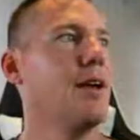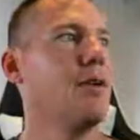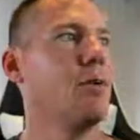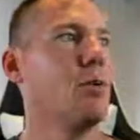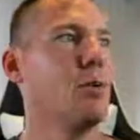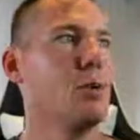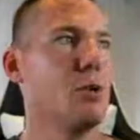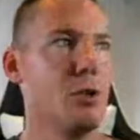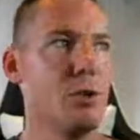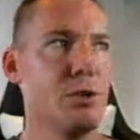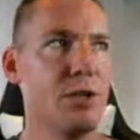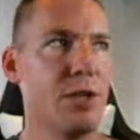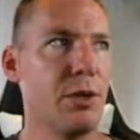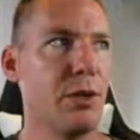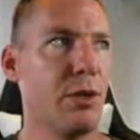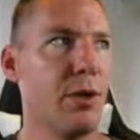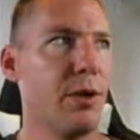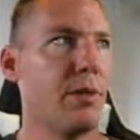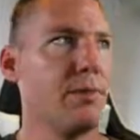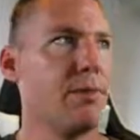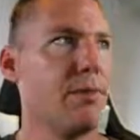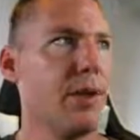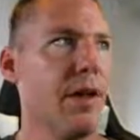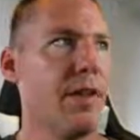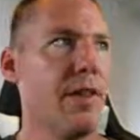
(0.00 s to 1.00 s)
We'll do
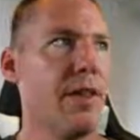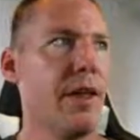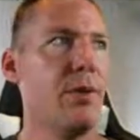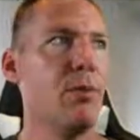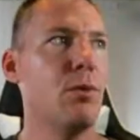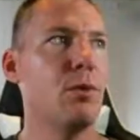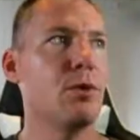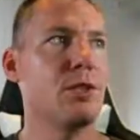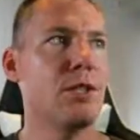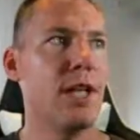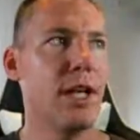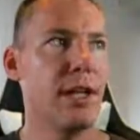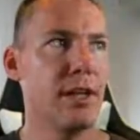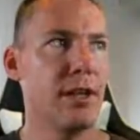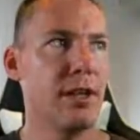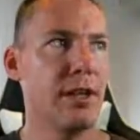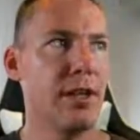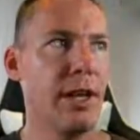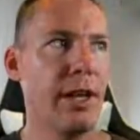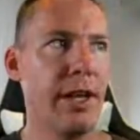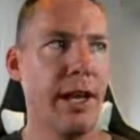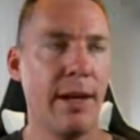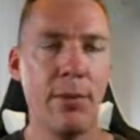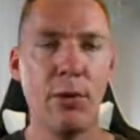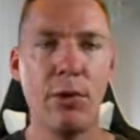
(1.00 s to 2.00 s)
0. And then we'll
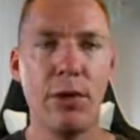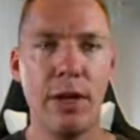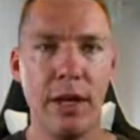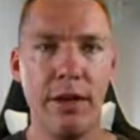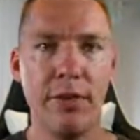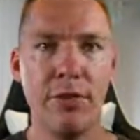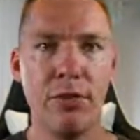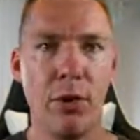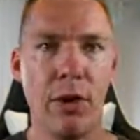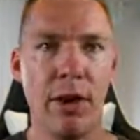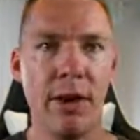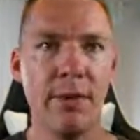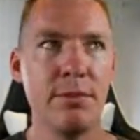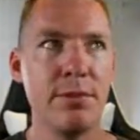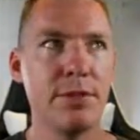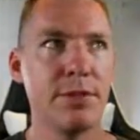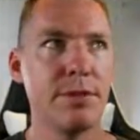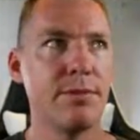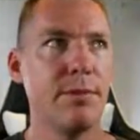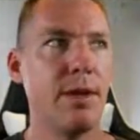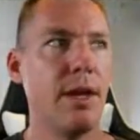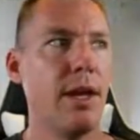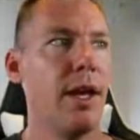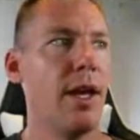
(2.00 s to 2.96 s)
enable keyframes,